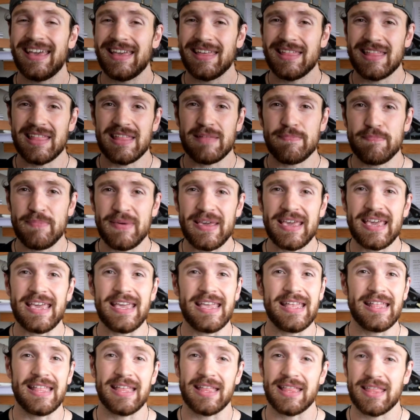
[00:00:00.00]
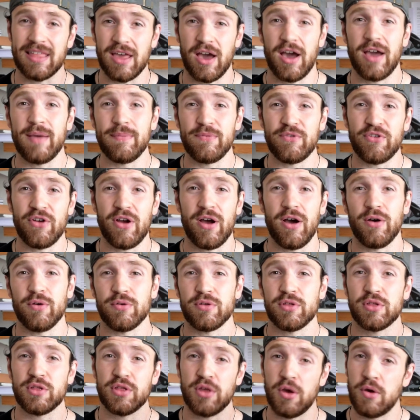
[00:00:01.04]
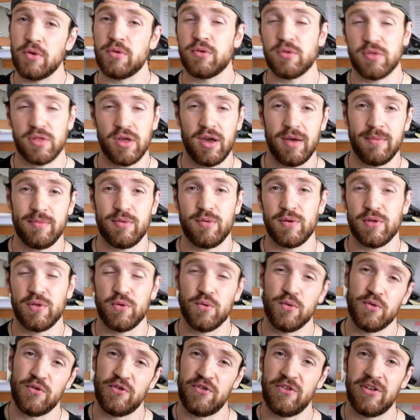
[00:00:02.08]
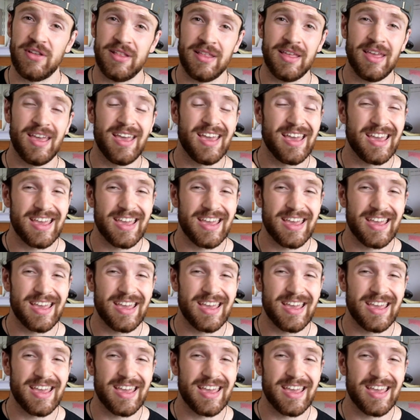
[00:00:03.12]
speed, time trials, total time to exhaustion,